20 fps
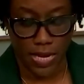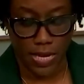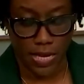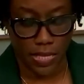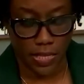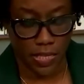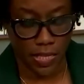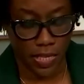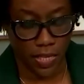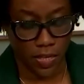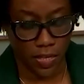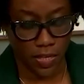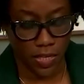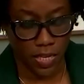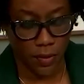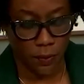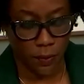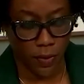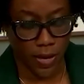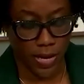
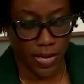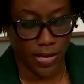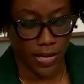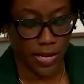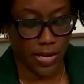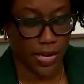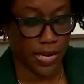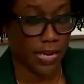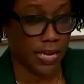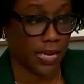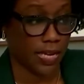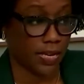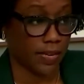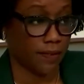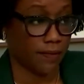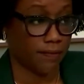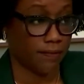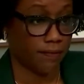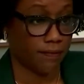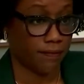illegally breaking in